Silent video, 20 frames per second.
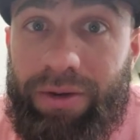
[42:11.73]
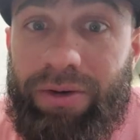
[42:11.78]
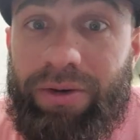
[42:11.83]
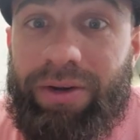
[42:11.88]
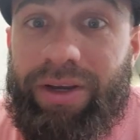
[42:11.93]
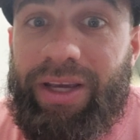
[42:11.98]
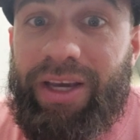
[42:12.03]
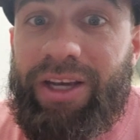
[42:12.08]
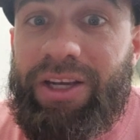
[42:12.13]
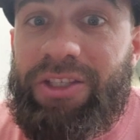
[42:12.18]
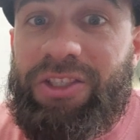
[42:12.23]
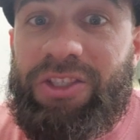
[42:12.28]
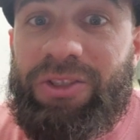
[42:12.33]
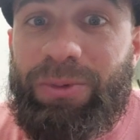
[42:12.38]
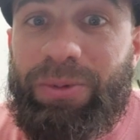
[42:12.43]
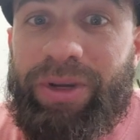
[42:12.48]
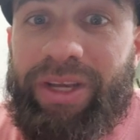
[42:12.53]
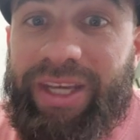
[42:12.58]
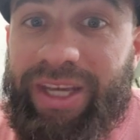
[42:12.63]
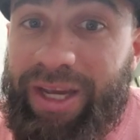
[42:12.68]
Okay, so
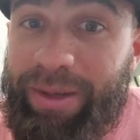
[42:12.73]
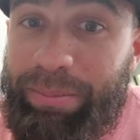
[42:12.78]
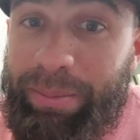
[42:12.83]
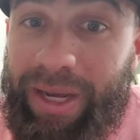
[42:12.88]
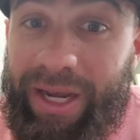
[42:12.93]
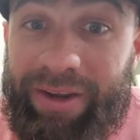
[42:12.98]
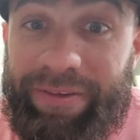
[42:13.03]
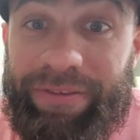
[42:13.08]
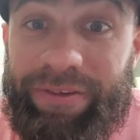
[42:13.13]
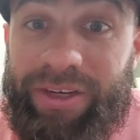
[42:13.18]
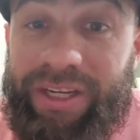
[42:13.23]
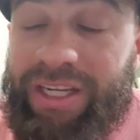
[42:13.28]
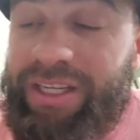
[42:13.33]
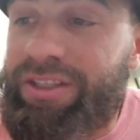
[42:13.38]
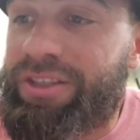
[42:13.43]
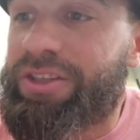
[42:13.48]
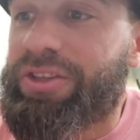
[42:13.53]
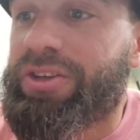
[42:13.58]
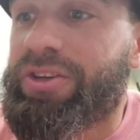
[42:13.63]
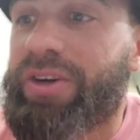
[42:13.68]
we came back for day
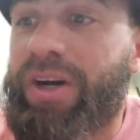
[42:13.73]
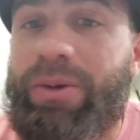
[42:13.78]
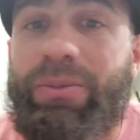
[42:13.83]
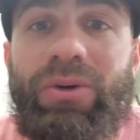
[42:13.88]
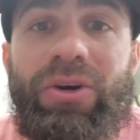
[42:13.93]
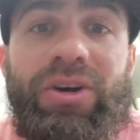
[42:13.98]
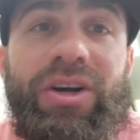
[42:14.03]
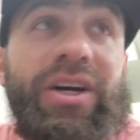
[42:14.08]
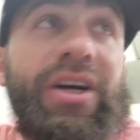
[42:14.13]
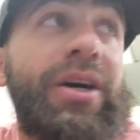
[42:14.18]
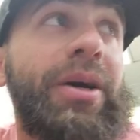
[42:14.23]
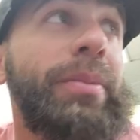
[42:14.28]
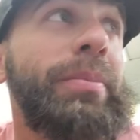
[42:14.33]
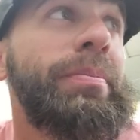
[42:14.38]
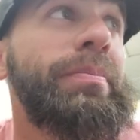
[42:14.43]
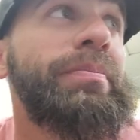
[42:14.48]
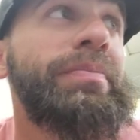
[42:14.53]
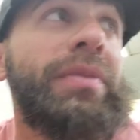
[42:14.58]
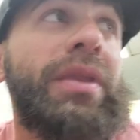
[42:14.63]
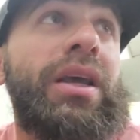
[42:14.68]
2. I woke up.
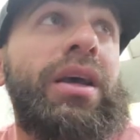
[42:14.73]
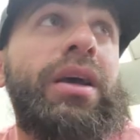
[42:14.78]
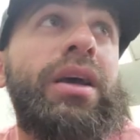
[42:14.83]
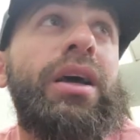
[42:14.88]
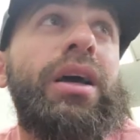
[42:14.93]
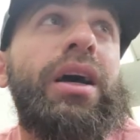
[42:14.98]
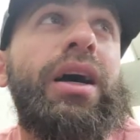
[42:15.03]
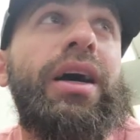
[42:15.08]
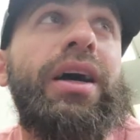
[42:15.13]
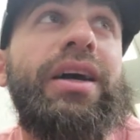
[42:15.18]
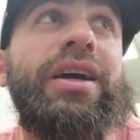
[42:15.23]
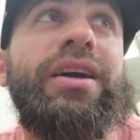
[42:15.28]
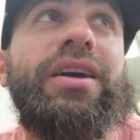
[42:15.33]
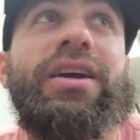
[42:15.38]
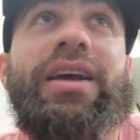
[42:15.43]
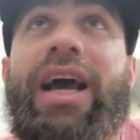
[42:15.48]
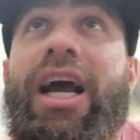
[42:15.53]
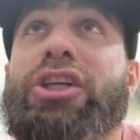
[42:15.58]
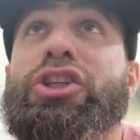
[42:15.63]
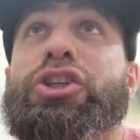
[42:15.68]
I
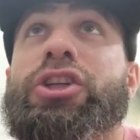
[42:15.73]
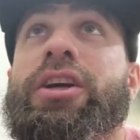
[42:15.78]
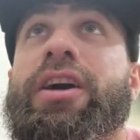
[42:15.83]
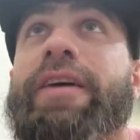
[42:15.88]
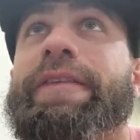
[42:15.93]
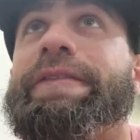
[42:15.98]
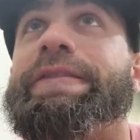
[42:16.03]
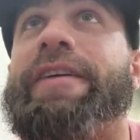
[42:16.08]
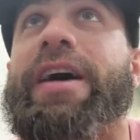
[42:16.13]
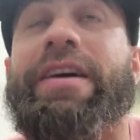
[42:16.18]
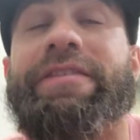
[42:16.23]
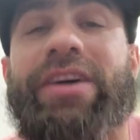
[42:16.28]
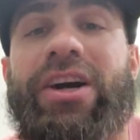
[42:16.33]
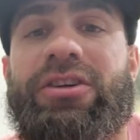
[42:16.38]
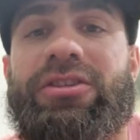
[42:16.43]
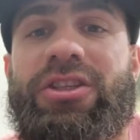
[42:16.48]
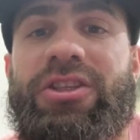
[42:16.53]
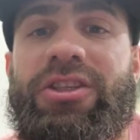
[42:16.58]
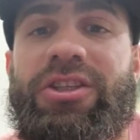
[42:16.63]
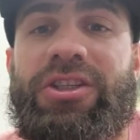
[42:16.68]
actually got 5
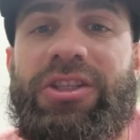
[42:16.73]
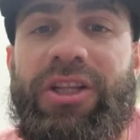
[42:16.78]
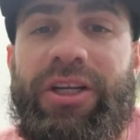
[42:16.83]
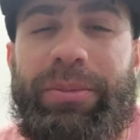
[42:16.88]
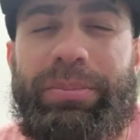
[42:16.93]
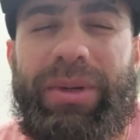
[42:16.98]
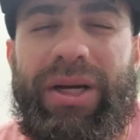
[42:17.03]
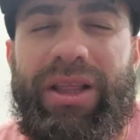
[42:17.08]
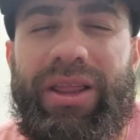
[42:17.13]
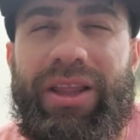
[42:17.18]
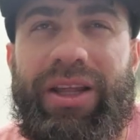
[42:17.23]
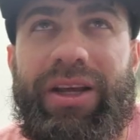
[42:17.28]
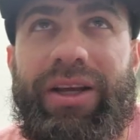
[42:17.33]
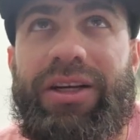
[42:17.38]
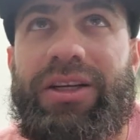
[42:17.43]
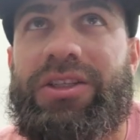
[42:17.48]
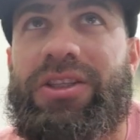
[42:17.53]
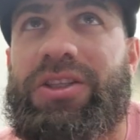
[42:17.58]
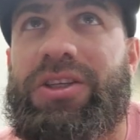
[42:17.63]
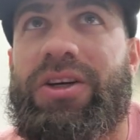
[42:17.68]
hours of sleep, I
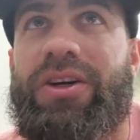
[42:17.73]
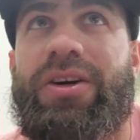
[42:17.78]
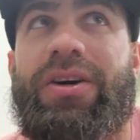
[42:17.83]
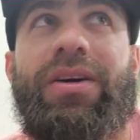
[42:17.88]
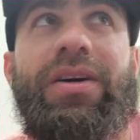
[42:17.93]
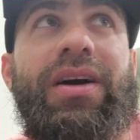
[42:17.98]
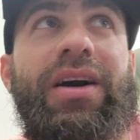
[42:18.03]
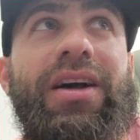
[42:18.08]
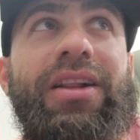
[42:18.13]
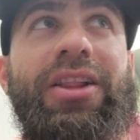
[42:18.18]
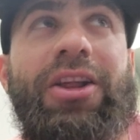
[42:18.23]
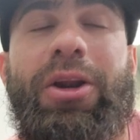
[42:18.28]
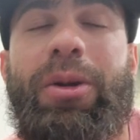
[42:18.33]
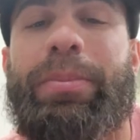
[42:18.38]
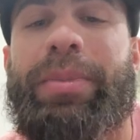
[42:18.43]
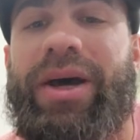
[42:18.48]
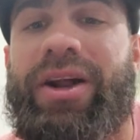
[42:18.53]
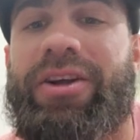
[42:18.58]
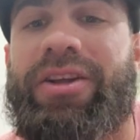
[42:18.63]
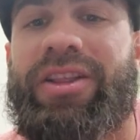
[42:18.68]
think, so a little
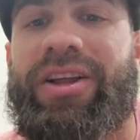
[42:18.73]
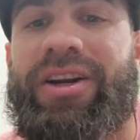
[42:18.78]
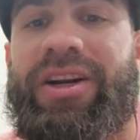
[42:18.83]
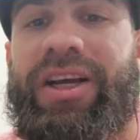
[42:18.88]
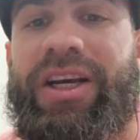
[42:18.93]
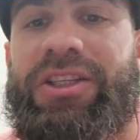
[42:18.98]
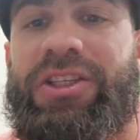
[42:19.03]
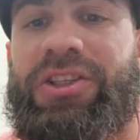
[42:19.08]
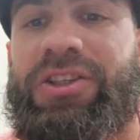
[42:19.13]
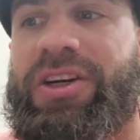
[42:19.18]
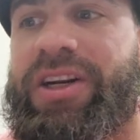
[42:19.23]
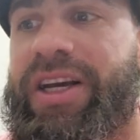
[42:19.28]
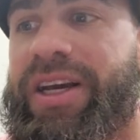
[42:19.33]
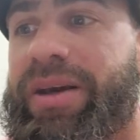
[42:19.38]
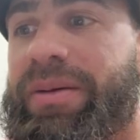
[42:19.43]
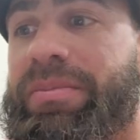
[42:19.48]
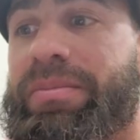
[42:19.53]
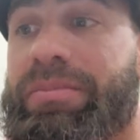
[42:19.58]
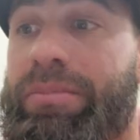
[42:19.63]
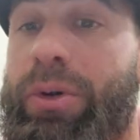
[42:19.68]
better than yesterday.
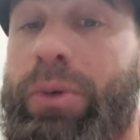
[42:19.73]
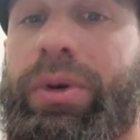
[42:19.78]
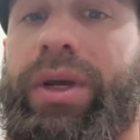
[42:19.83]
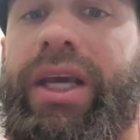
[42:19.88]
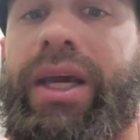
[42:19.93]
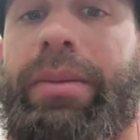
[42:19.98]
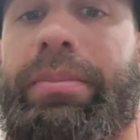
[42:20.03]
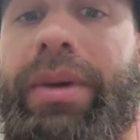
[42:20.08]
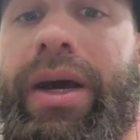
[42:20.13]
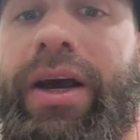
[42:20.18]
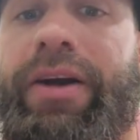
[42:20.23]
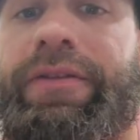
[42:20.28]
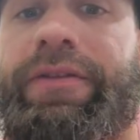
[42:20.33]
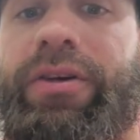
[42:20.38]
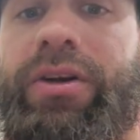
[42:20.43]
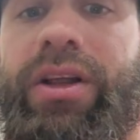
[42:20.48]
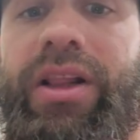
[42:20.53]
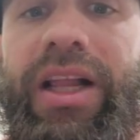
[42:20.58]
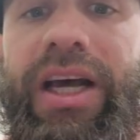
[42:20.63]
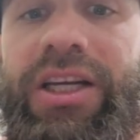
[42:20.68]
But we came back
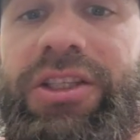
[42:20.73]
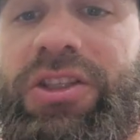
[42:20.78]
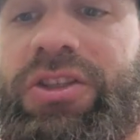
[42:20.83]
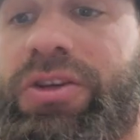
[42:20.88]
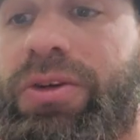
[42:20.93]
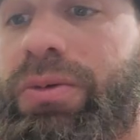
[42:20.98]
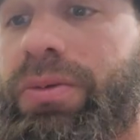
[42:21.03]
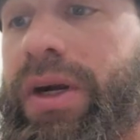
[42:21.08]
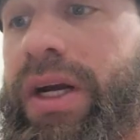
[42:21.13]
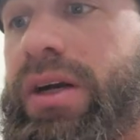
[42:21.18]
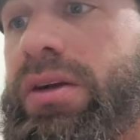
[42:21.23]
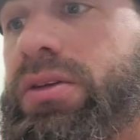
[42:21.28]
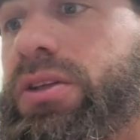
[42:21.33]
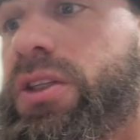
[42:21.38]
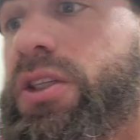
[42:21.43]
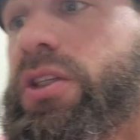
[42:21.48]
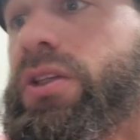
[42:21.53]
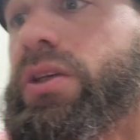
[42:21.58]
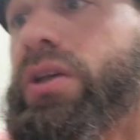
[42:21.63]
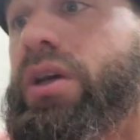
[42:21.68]
for the last 2
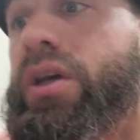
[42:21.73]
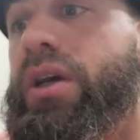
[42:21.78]
rounds.